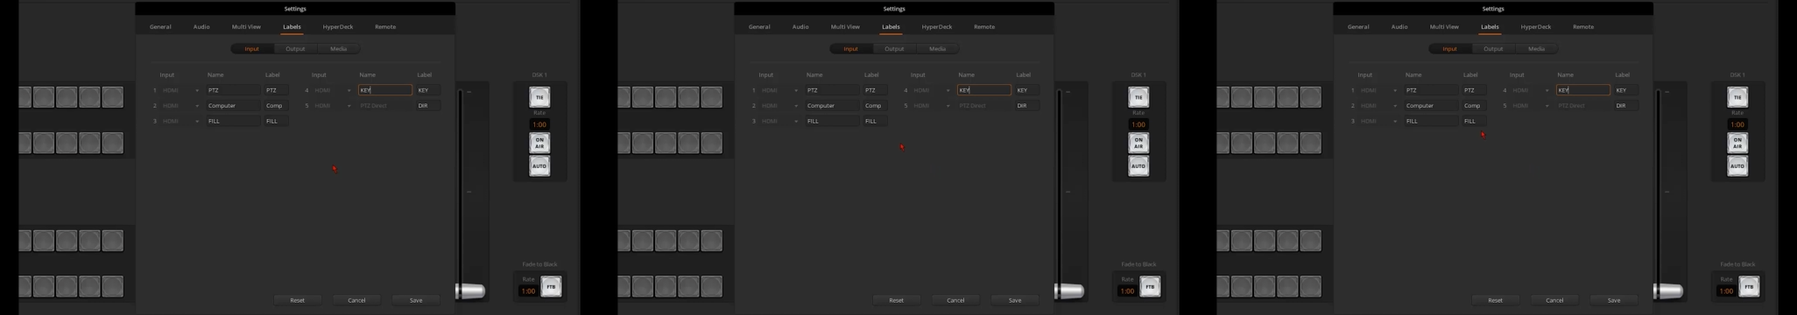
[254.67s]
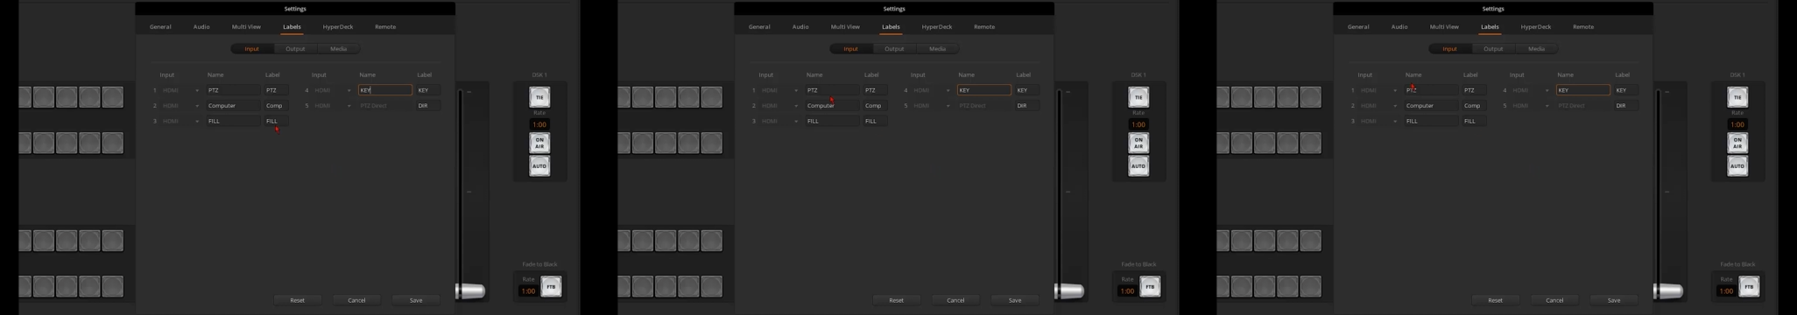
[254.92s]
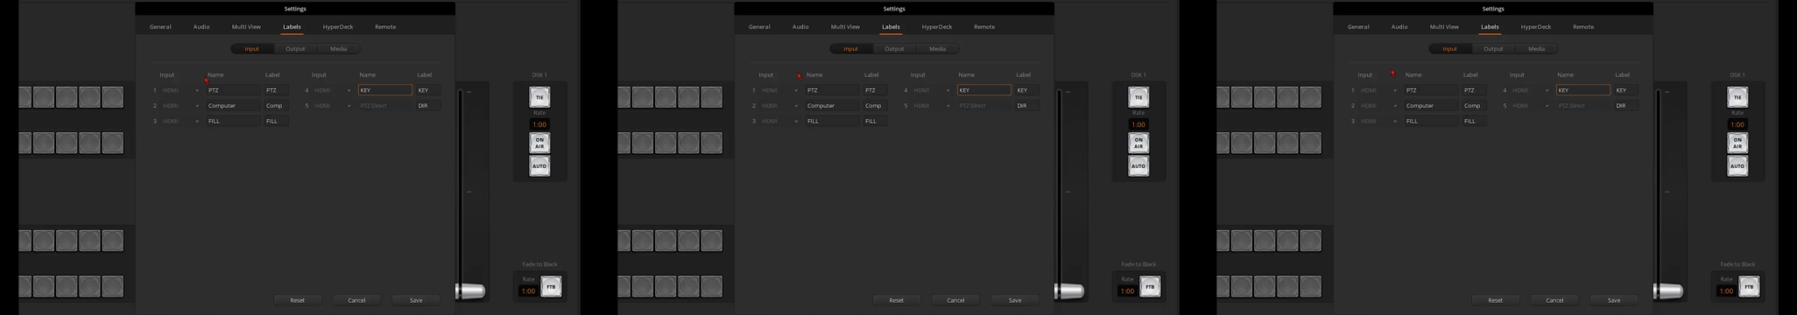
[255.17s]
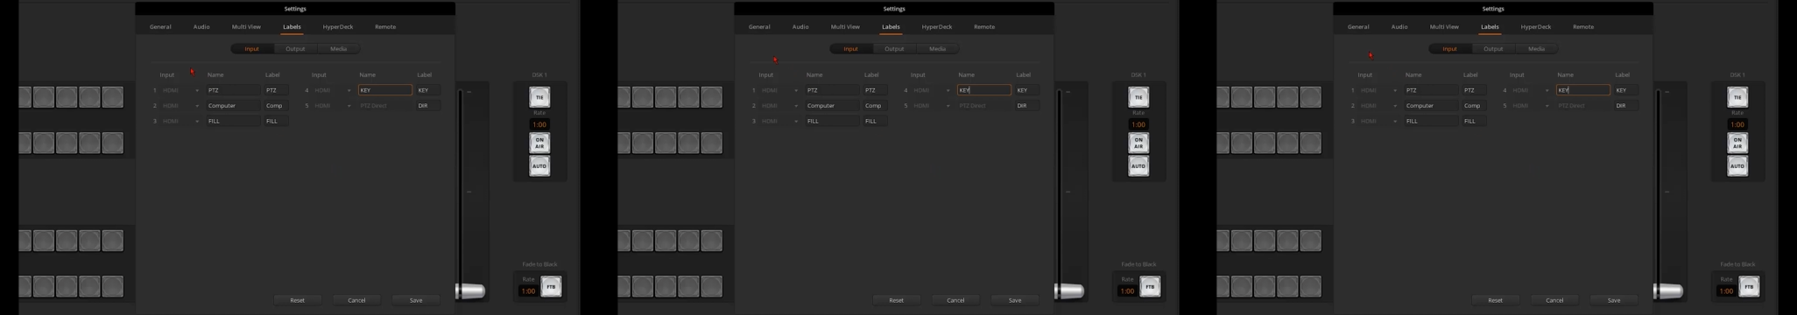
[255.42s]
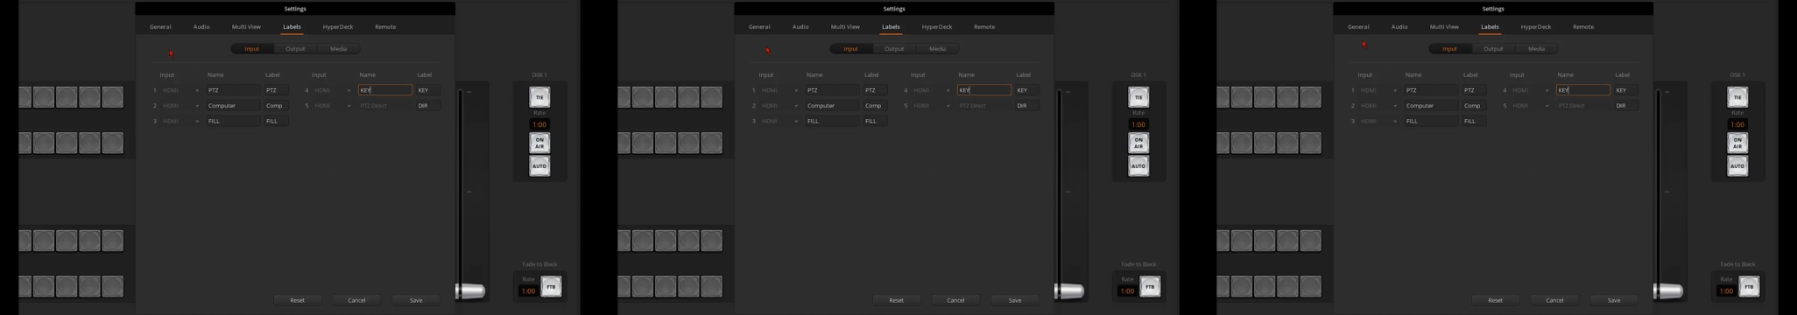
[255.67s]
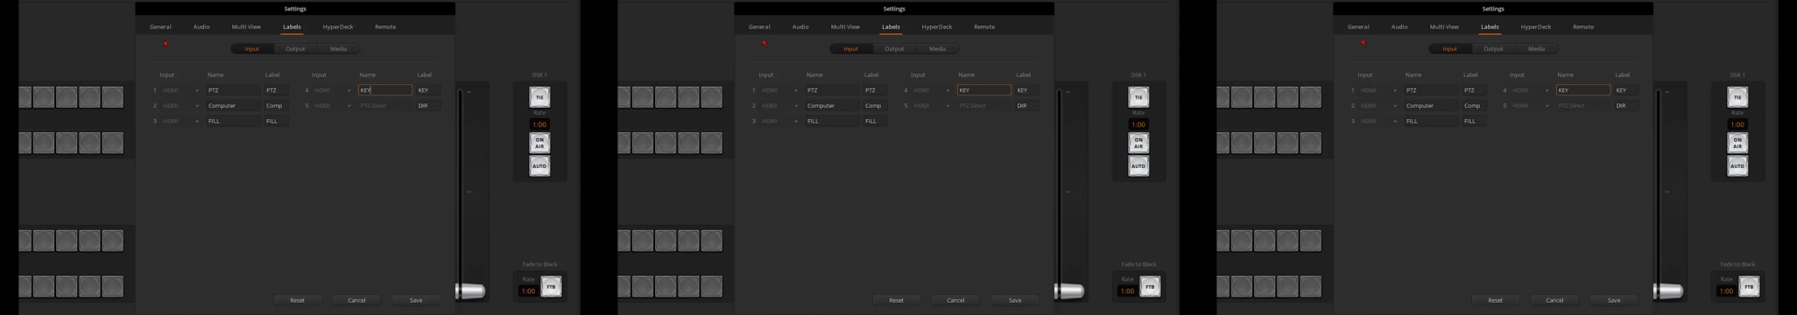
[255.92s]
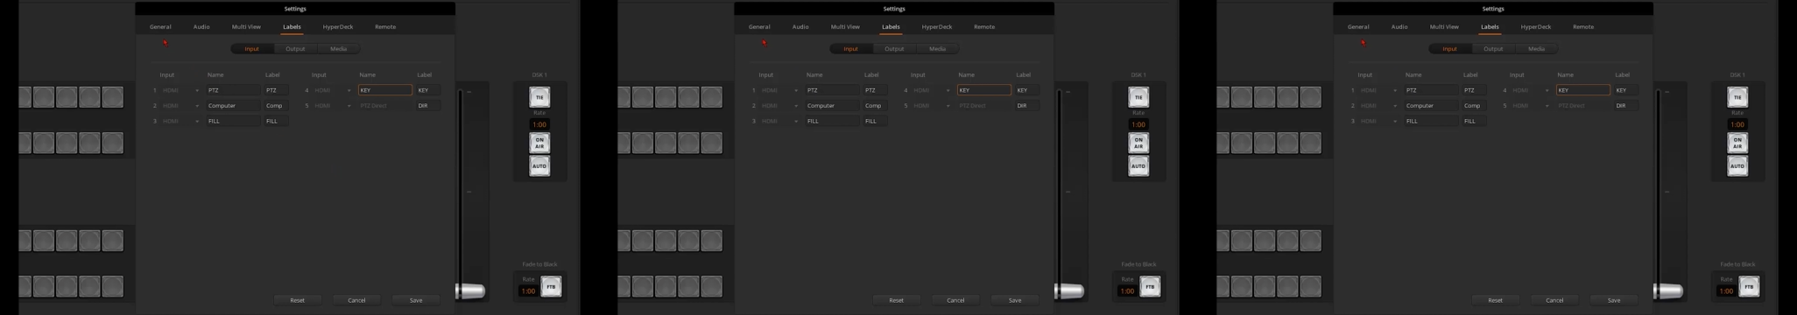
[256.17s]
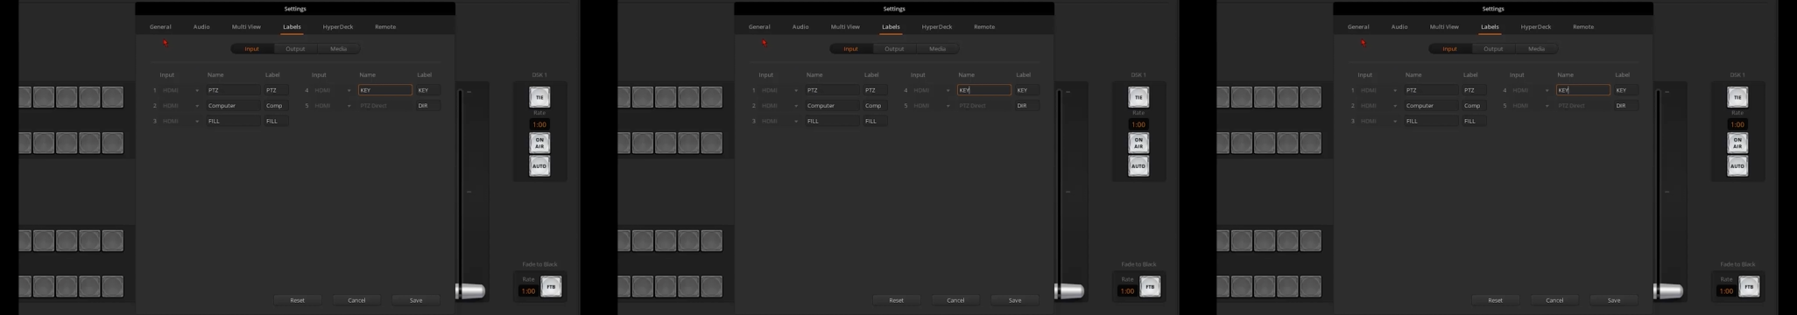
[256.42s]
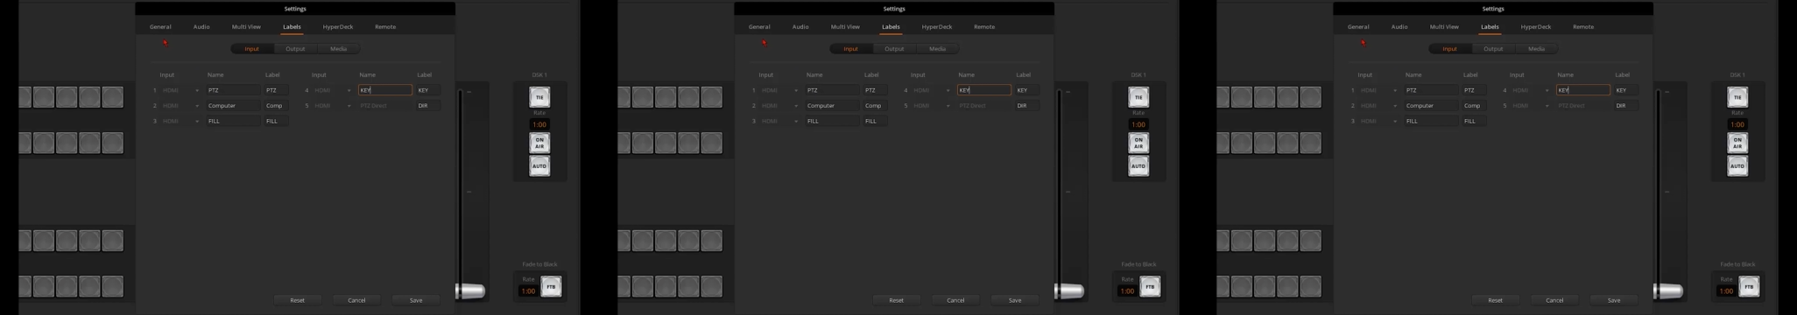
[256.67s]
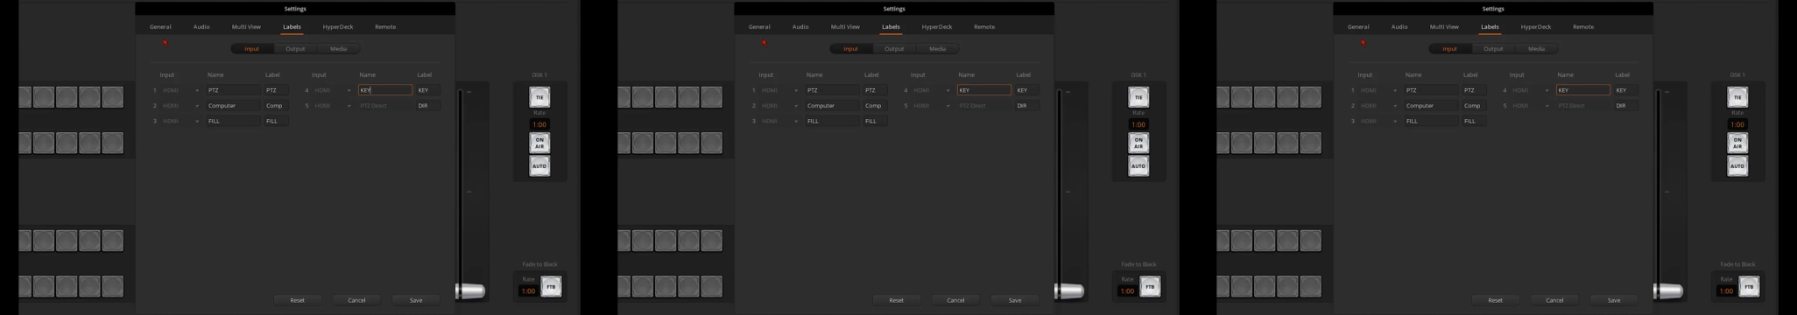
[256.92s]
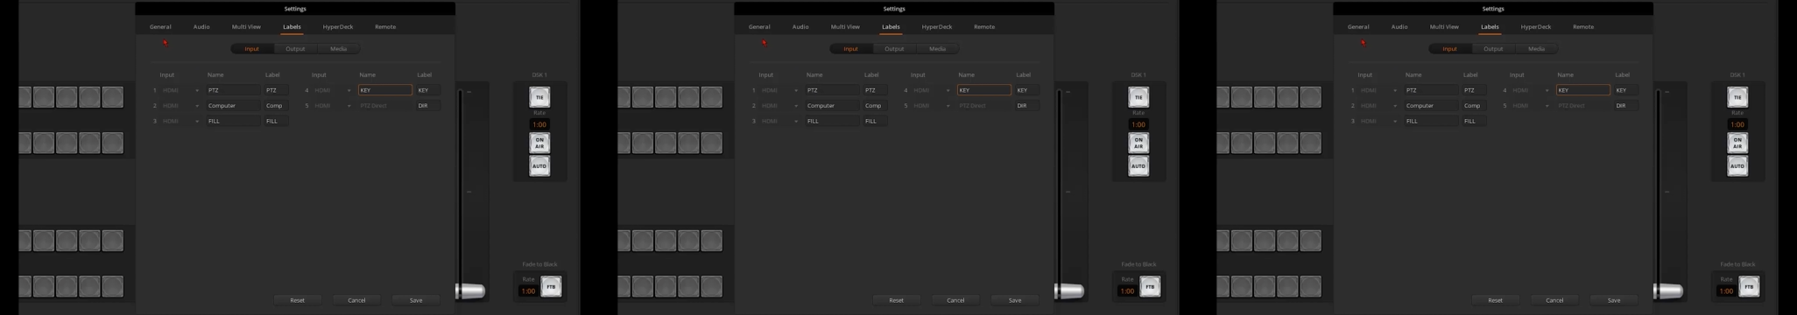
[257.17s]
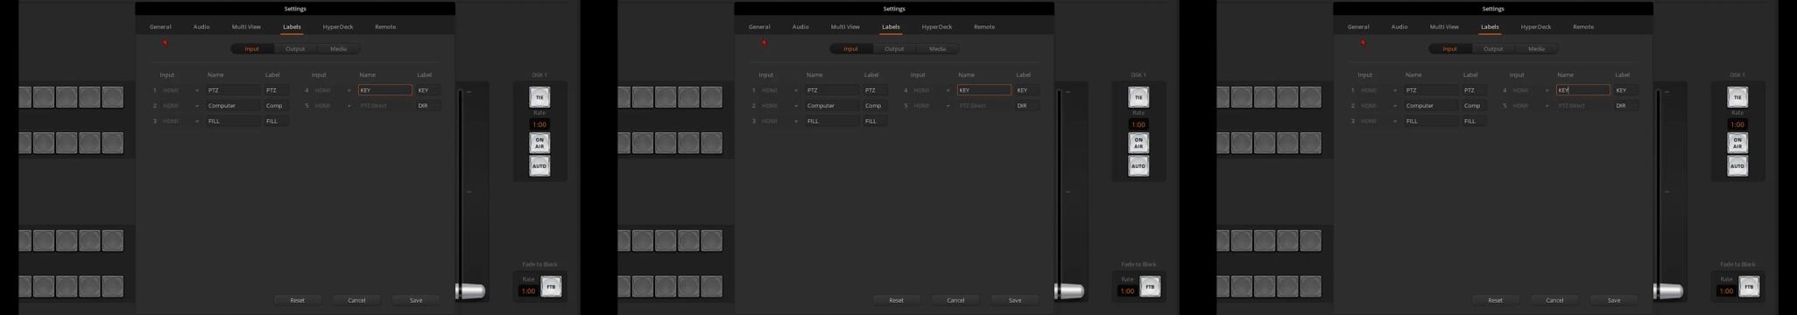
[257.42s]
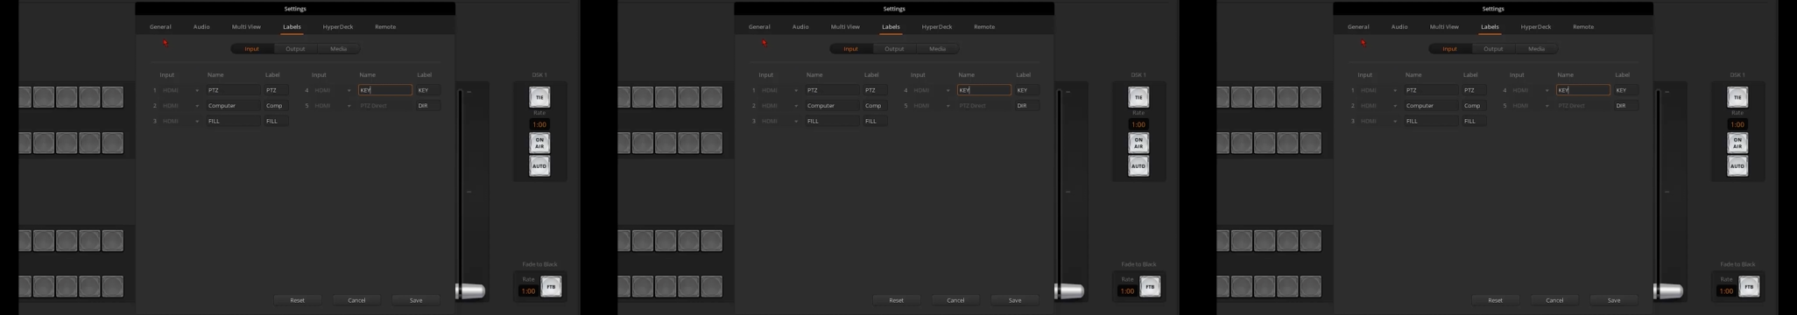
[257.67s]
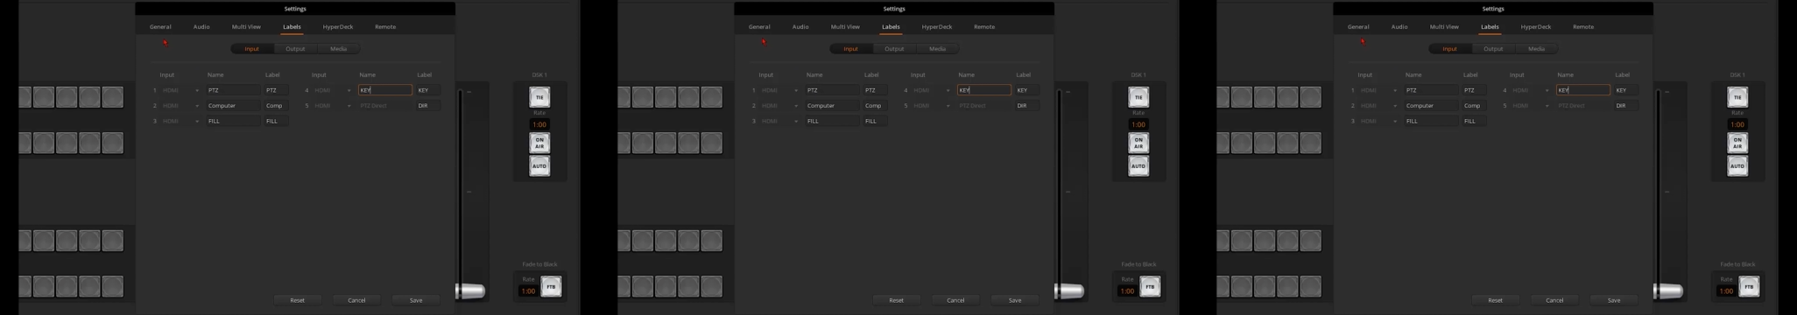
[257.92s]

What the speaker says: [unreadable: no face in view]